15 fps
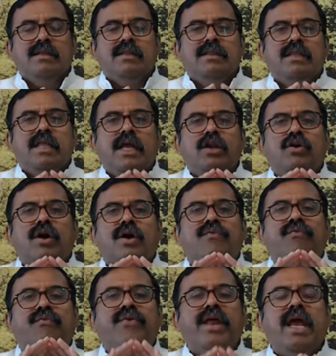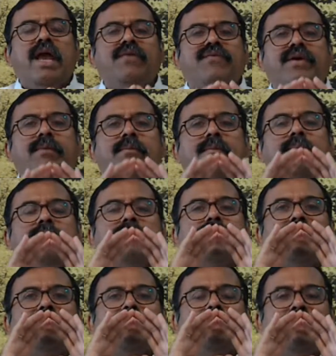then you are free from
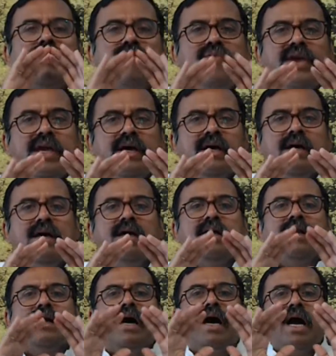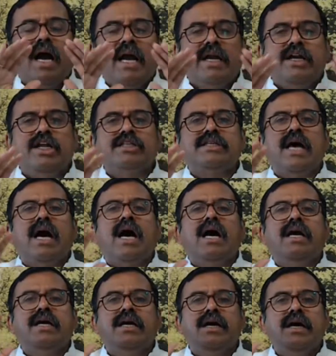the fear and
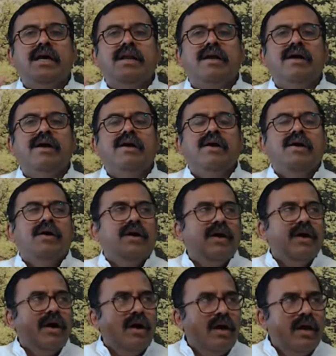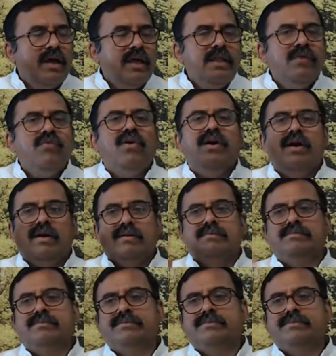desire in the world.